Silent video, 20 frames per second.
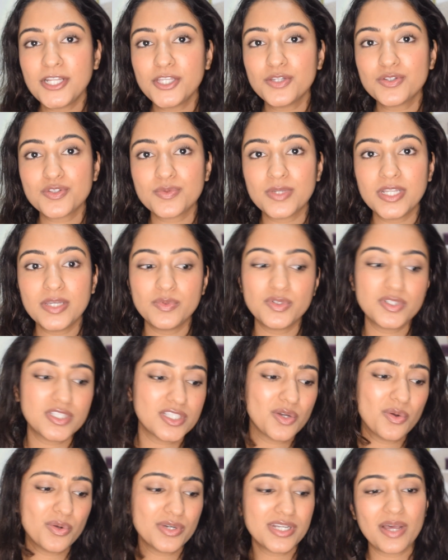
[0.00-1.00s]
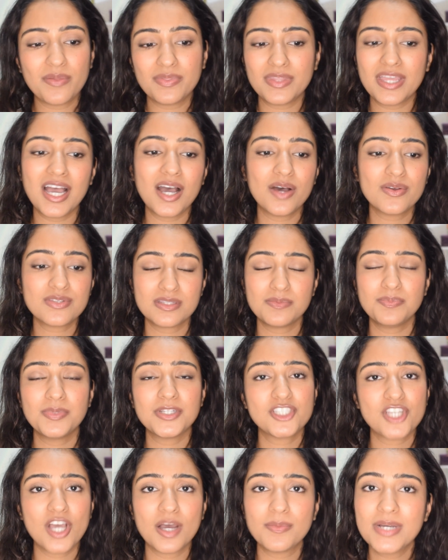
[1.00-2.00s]
usually would go down the house in
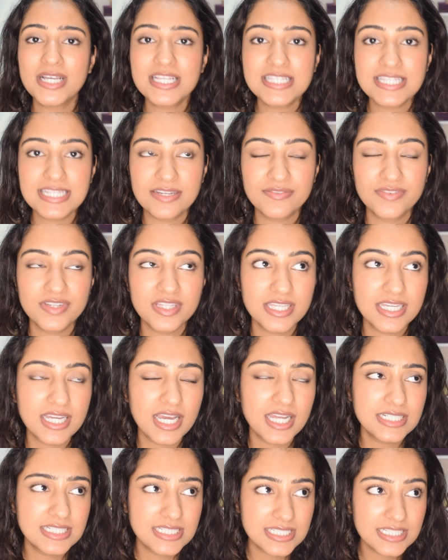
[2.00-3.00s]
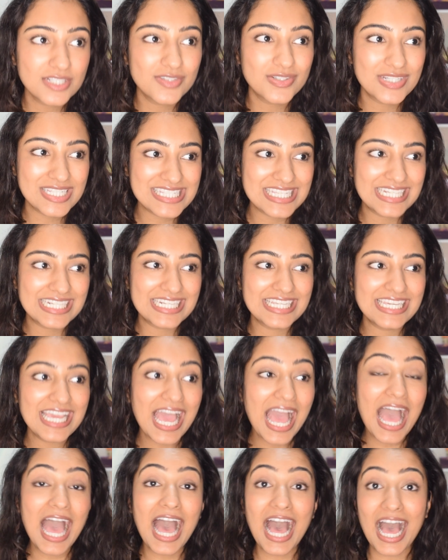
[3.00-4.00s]
pajamas and everything. Until recently,
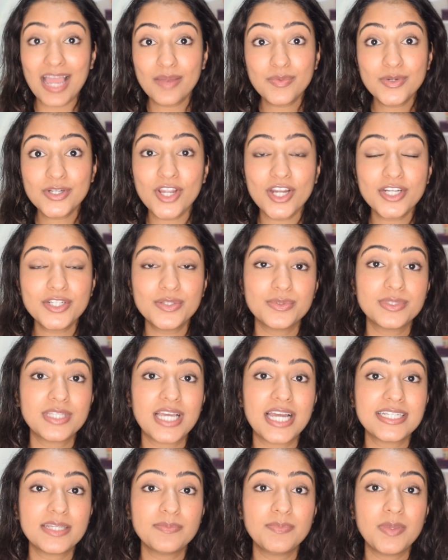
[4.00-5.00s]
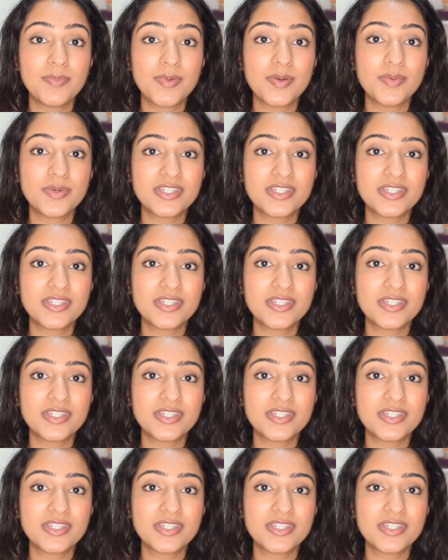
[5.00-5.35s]
I would not do that, and people would